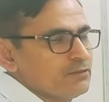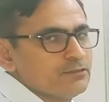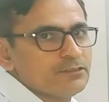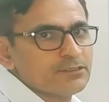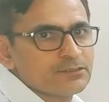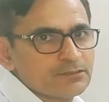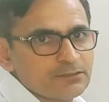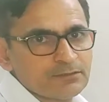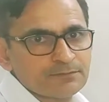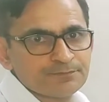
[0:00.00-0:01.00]
in
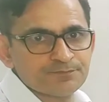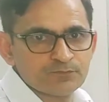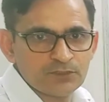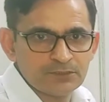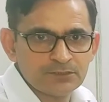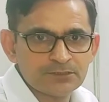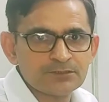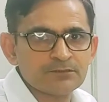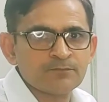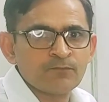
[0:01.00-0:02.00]
this